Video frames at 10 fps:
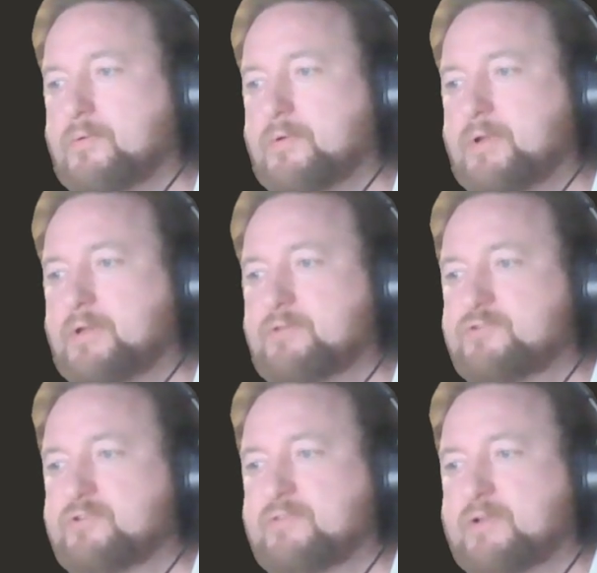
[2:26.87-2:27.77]
is just
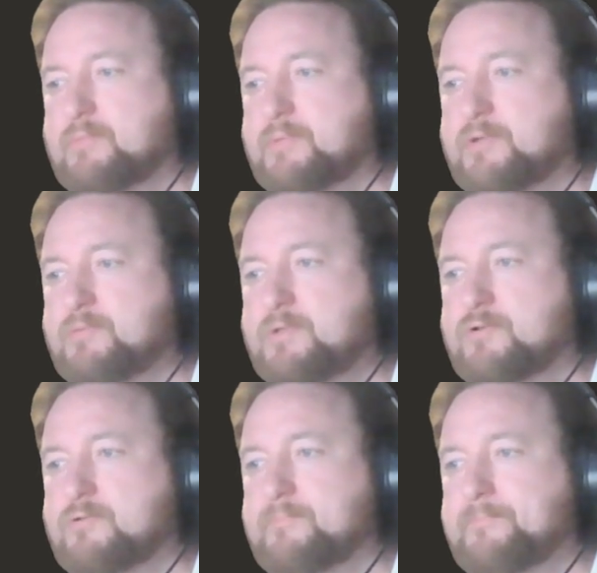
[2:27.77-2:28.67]
develop the bishop here,
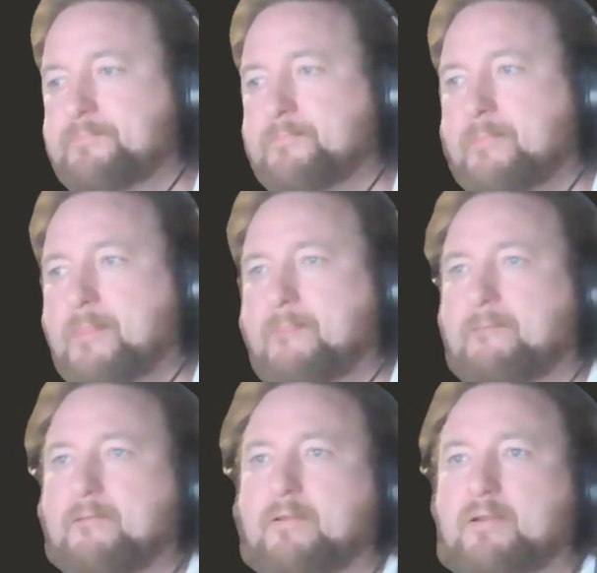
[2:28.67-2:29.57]

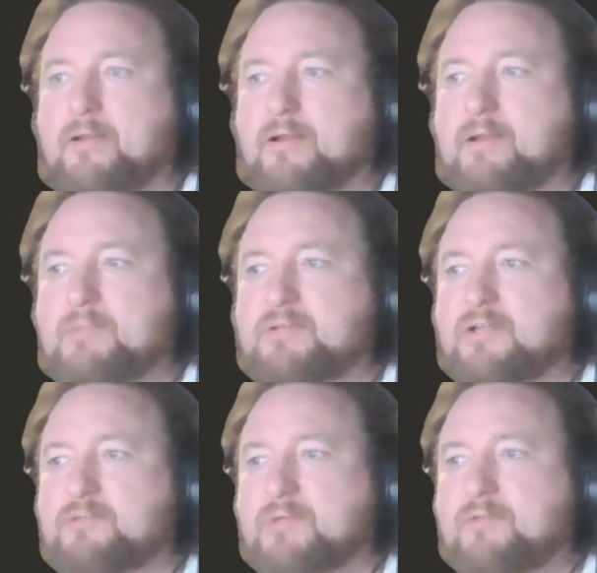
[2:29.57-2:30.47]
and that maintains
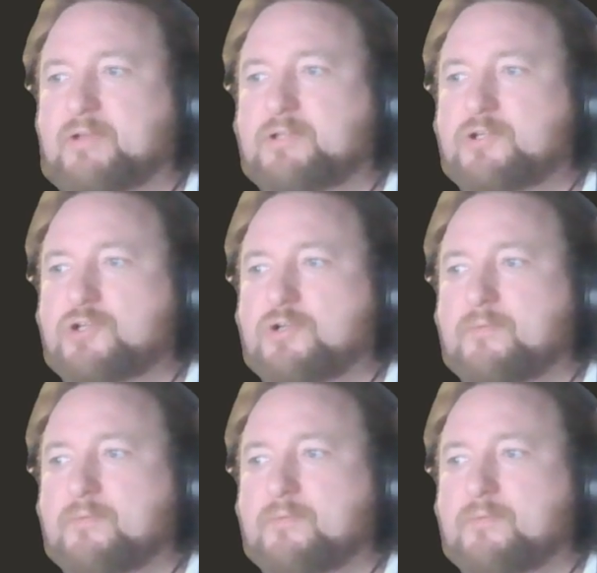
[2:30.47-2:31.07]
my advantage.